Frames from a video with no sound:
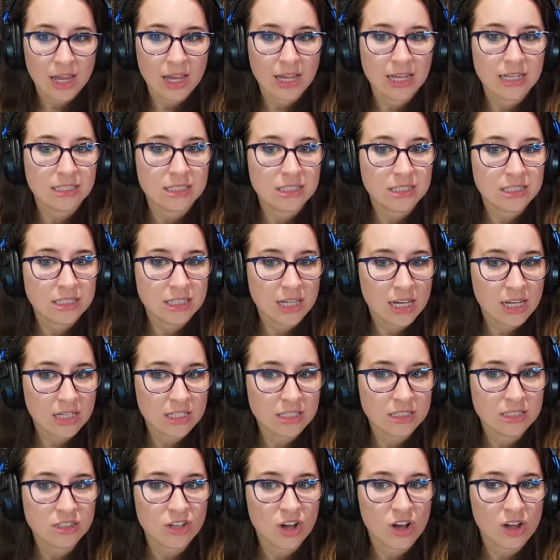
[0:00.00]
It
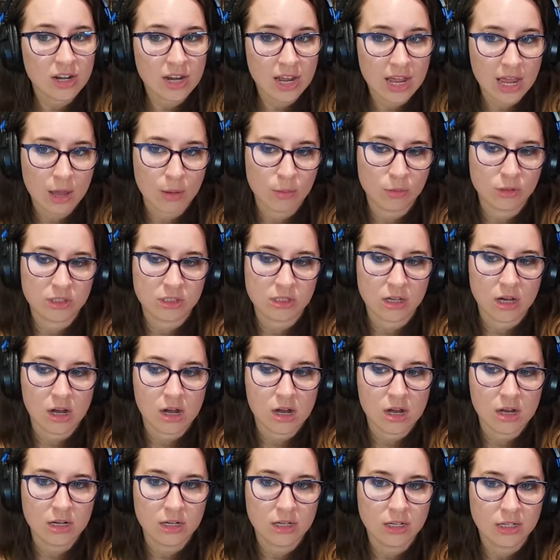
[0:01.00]
says on
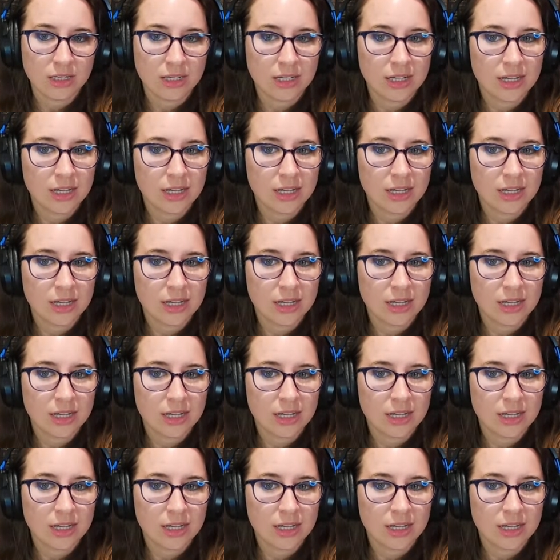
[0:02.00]
Amazon,